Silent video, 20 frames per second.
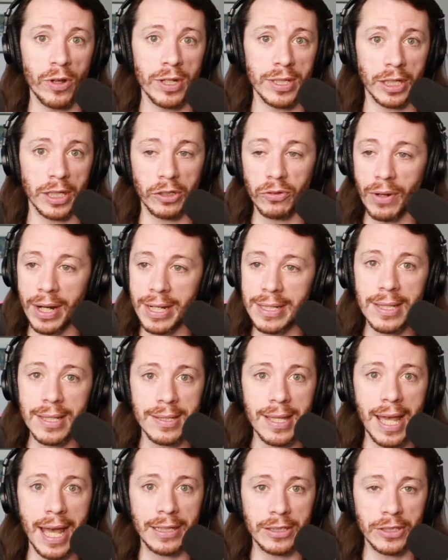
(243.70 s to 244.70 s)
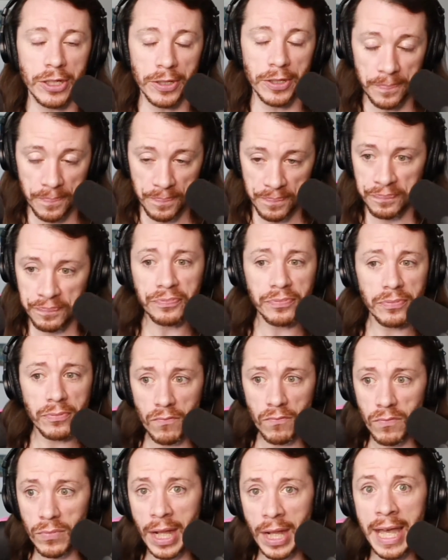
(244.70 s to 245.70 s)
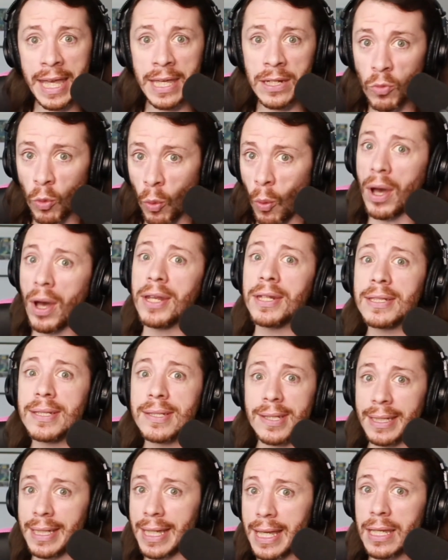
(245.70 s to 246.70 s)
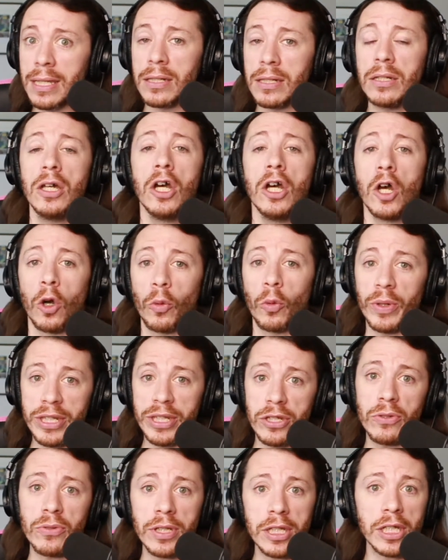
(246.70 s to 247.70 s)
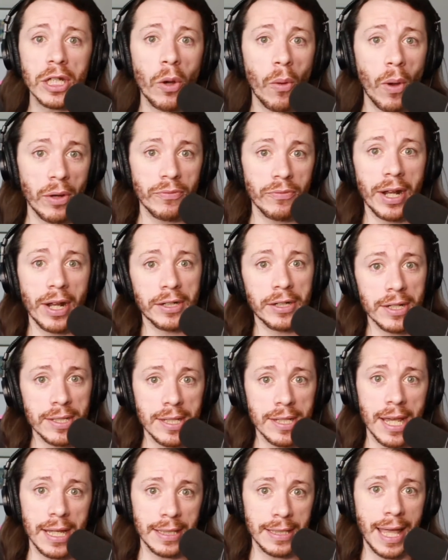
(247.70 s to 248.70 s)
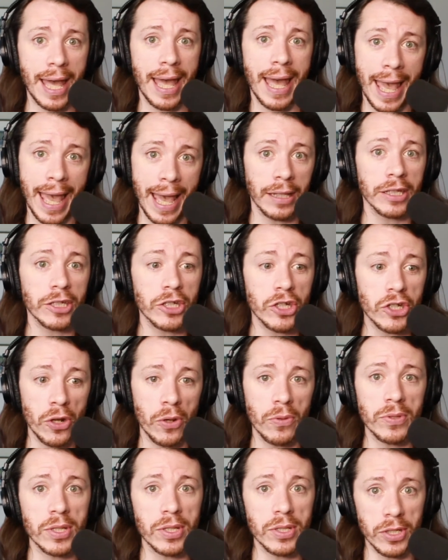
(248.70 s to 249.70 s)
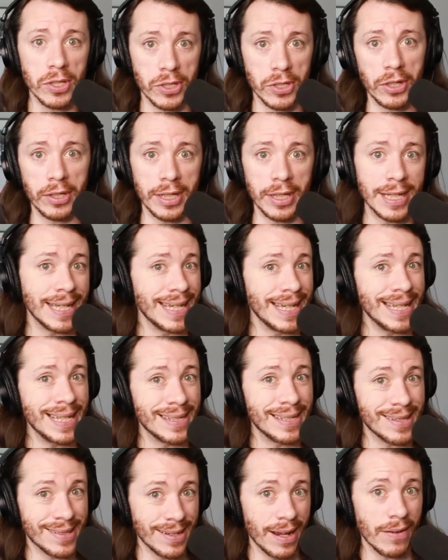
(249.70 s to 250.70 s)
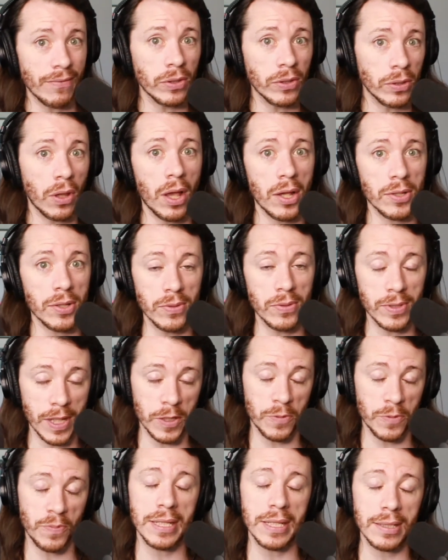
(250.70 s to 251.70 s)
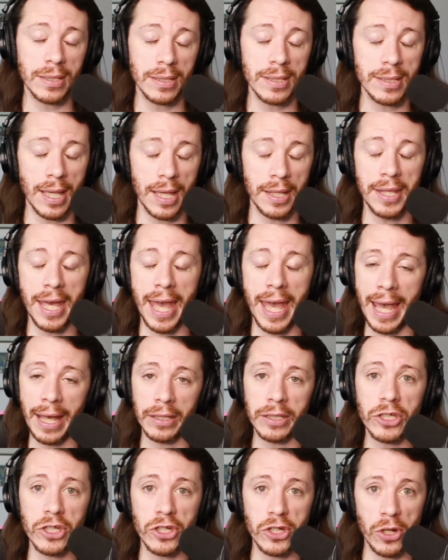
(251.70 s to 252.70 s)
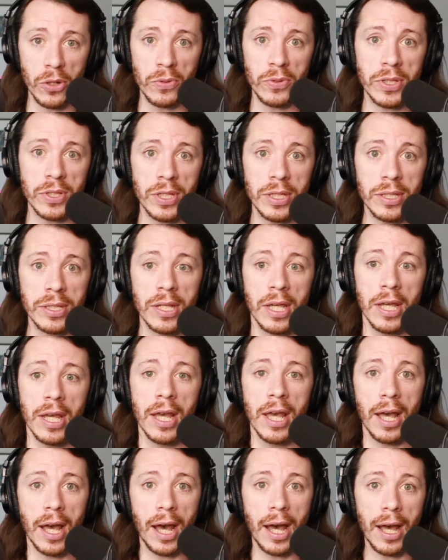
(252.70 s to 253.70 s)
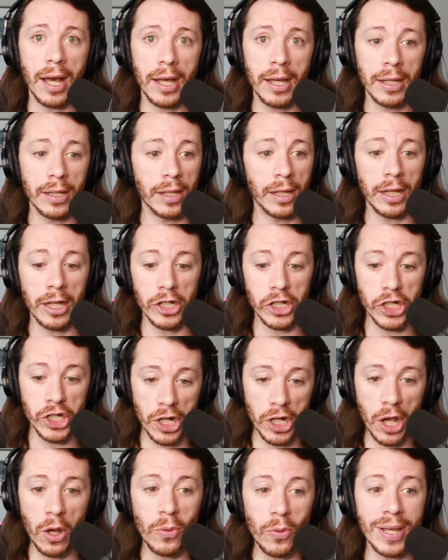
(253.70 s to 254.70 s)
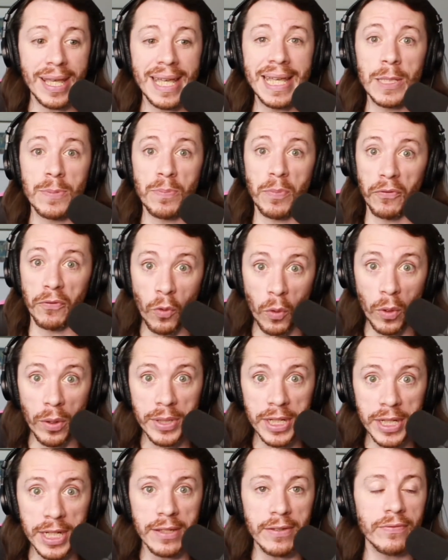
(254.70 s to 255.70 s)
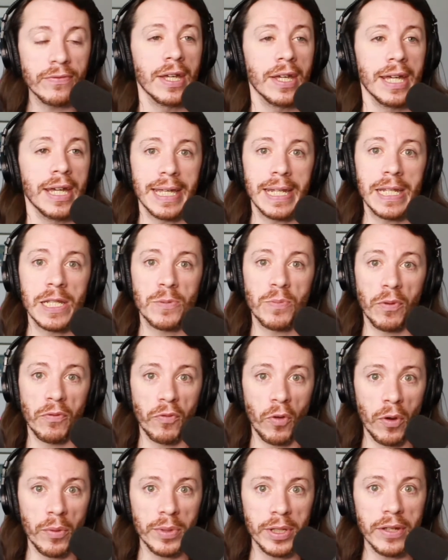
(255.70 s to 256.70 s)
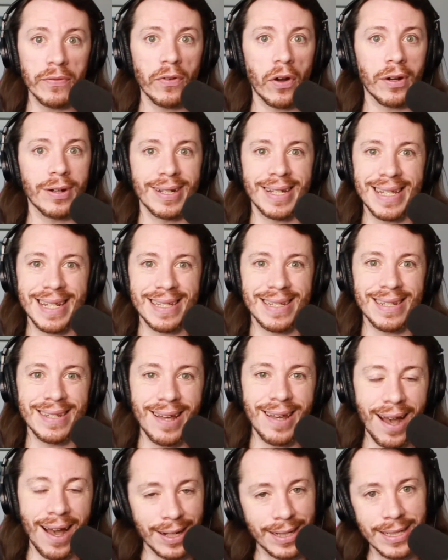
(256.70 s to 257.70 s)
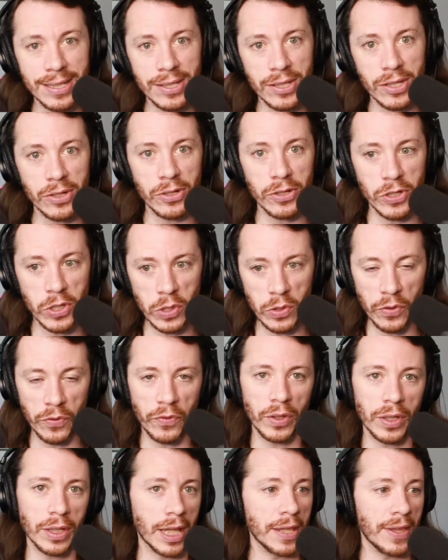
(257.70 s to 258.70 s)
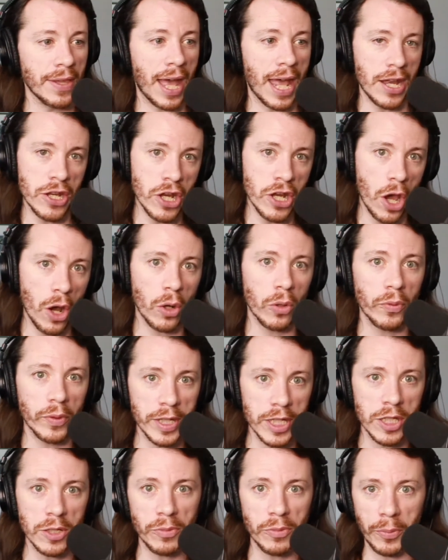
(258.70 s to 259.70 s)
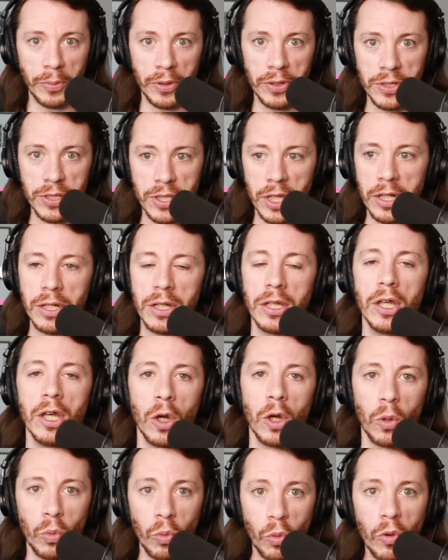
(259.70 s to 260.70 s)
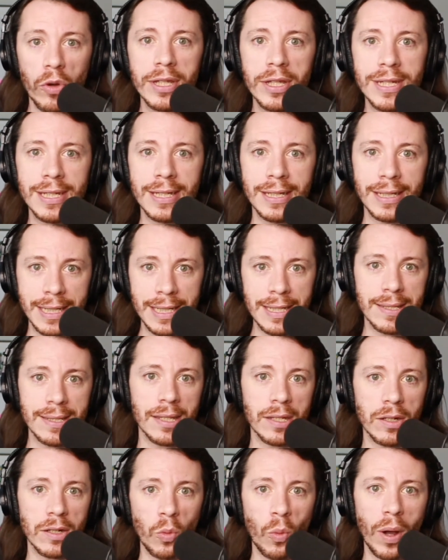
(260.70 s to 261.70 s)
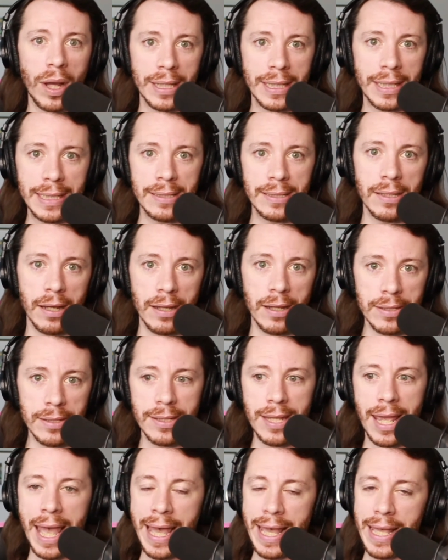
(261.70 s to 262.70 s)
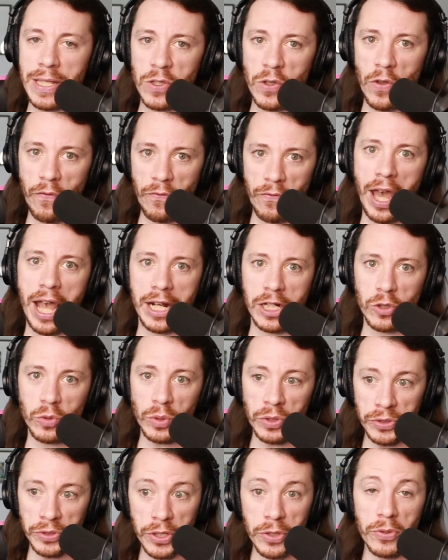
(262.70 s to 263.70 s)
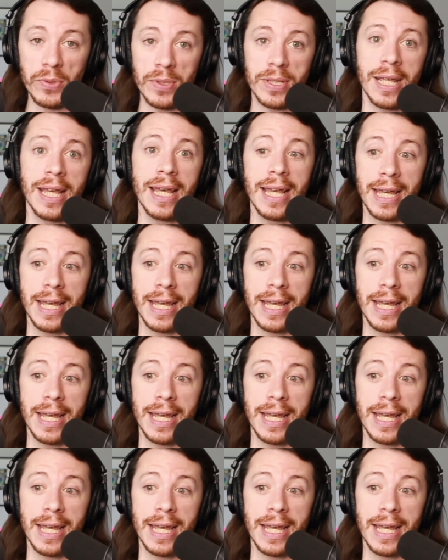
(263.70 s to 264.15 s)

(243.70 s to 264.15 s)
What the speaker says: a crisis actor. And once again, we do need to go on record as saying that Alex Jones's attorney in several lawsuits has basically said that Alex Jones's show is performative. It is performative art. It is not considered truthful, and that no reasonable person would consider what he does as factual news.